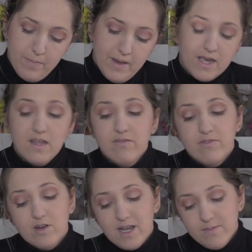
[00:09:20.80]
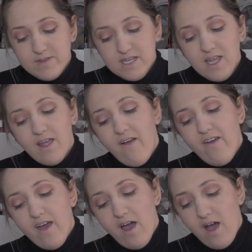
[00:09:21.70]
Back in Vogue lipstick.
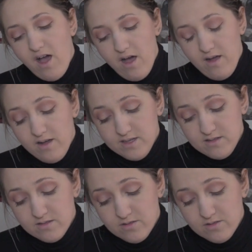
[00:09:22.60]
It's